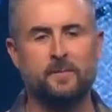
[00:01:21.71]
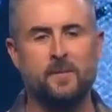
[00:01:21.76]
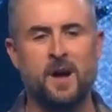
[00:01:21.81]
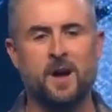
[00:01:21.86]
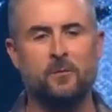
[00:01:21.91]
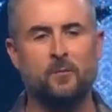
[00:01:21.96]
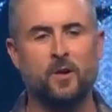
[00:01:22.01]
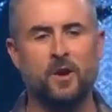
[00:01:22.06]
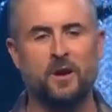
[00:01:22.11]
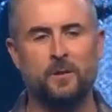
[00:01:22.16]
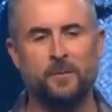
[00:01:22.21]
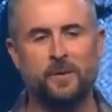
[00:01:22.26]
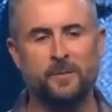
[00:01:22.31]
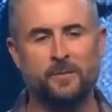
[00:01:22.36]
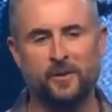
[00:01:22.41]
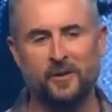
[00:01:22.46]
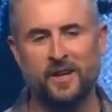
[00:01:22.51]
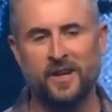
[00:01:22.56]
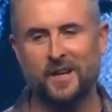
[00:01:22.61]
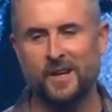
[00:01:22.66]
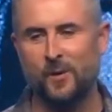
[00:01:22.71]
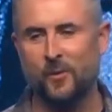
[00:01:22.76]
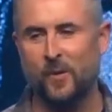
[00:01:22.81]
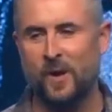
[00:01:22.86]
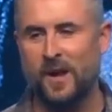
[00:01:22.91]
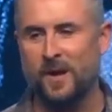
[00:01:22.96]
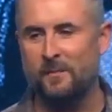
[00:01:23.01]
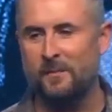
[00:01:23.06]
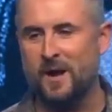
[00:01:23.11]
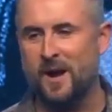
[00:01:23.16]
Mom, why are people getting
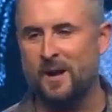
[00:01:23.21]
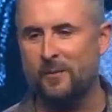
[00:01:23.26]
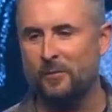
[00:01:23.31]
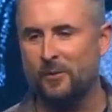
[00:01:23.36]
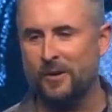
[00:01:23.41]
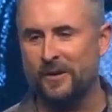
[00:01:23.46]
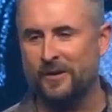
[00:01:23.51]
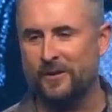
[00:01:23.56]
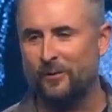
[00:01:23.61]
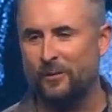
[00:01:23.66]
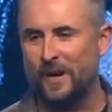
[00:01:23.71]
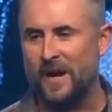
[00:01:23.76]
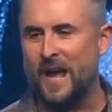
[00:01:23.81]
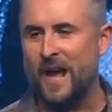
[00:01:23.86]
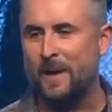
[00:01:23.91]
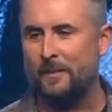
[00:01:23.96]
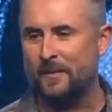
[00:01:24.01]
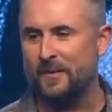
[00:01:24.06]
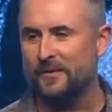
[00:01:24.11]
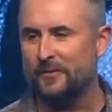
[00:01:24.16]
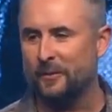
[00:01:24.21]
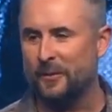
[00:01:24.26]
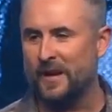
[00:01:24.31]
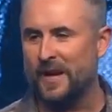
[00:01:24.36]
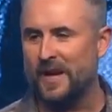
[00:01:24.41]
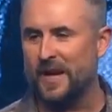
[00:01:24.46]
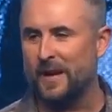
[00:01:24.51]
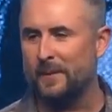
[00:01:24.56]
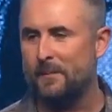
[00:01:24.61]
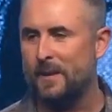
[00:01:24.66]
wet? Mom, what happens when
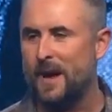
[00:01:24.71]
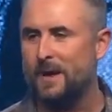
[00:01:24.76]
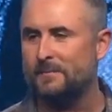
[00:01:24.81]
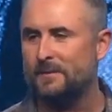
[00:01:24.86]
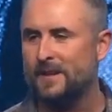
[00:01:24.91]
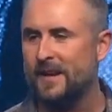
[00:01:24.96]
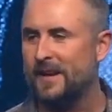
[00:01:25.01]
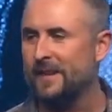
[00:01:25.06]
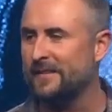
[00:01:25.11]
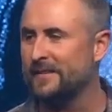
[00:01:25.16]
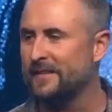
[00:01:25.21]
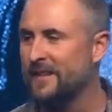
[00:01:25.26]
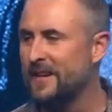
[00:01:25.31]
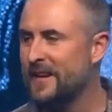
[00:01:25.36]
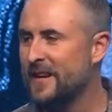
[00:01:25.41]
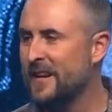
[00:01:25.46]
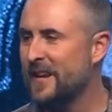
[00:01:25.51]
they get baptized?